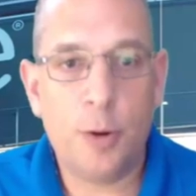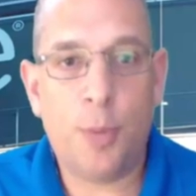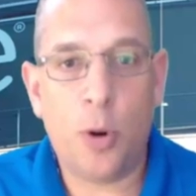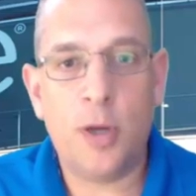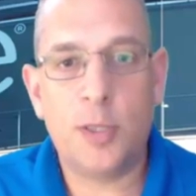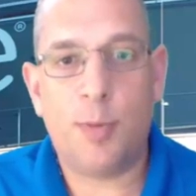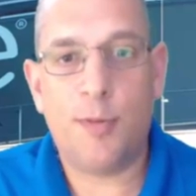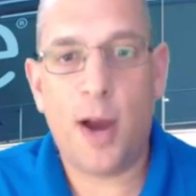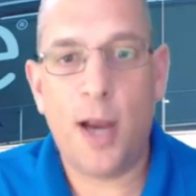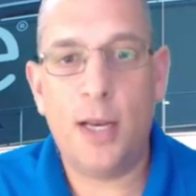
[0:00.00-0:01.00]
The report is
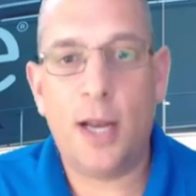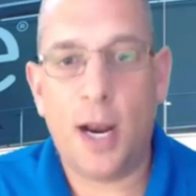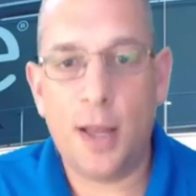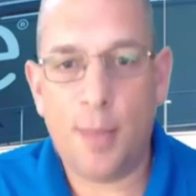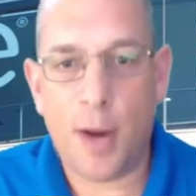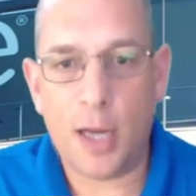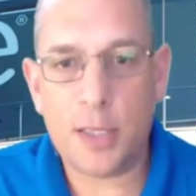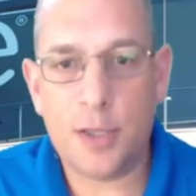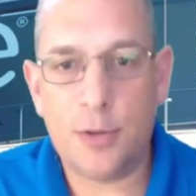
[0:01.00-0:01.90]
provided out of the box.